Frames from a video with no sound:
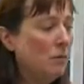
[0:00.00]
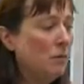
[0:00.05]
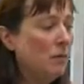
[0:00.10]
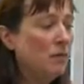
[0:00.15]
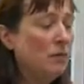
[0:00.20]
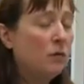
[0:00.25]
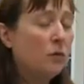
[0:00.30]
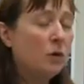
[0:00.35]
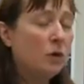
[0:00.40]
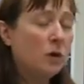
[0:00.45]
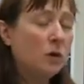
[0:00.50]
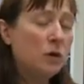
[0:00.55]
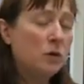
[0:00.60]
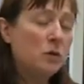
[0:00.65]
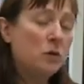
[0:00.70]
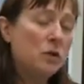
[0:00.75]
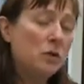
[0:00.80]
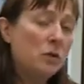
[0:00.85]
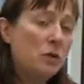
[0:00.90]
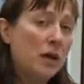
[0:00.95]
Before
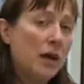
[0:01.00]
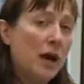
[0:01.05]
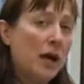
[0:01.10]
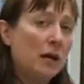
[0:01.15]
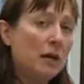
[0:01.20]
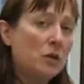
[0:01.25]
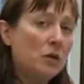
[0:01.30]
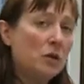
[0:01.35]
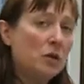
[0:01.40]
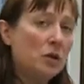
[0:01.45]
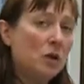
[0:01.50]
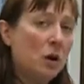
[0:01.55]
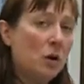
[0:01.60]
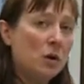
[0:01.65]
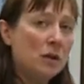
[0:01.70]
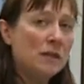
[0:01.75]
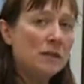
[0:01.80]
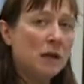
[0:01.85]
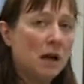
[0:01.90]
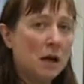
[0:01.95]
you do that, you should
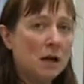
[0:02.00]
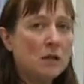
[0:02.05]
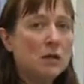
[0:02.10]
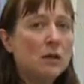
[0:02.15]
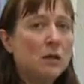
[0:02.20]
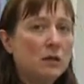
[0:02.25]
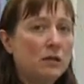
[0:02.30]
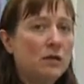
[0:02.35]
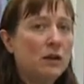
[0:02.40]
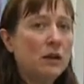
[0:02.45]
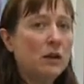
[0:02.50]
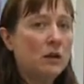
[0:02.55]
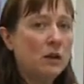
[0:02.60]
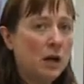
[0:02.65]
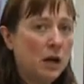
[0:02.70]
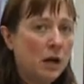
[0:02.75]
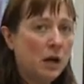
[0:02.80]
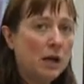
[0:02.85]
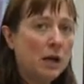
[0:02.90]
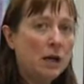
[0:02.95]
always talk to your
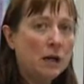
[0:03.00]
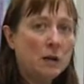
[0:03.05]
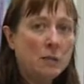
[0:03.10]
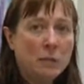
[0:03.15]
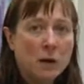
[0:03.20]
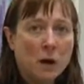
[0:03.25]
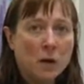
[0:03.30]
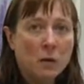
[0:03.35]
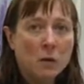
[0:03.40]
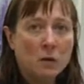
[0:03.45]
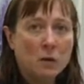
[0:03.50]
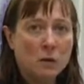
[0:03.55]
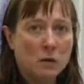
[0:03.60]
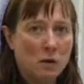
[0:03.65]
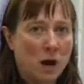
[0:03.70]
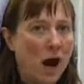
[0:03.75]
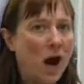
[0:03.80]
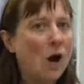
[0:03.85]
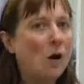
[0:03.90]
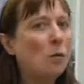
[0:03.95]
veterinarian about
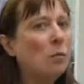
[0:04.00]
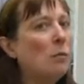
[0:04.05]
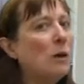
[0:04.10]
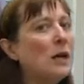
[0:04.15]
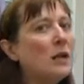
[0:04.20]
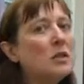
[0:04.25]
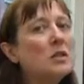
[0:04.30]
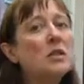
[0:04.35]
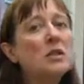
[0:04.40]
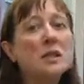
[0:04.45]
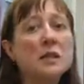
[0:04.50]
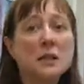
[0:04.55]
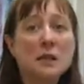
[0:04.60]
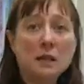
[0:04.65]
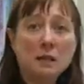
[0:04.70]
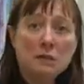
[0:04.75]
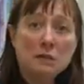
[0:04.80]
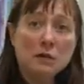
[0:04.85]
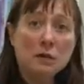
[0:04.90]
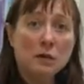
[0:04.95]
how much to
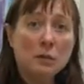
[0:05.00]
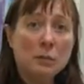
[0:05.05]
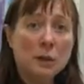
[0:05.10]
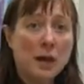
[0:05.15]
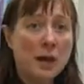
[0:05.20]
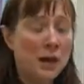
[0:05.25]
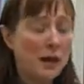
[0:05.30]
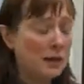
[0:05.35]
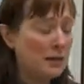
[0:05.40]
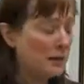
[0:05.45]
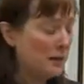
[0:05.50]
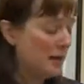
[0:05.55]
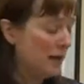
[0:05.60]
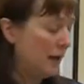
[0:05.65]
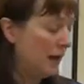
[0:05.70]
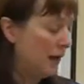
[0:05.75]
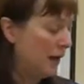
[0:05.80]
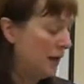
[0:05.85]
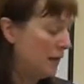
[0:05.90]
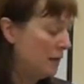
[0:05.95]
give your pet,
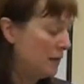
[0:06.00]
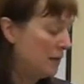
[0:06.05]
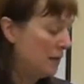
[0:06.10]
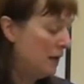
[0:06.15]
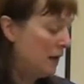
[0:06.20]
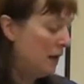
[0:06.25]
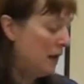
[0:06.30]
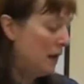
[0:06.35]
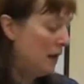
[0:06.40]
and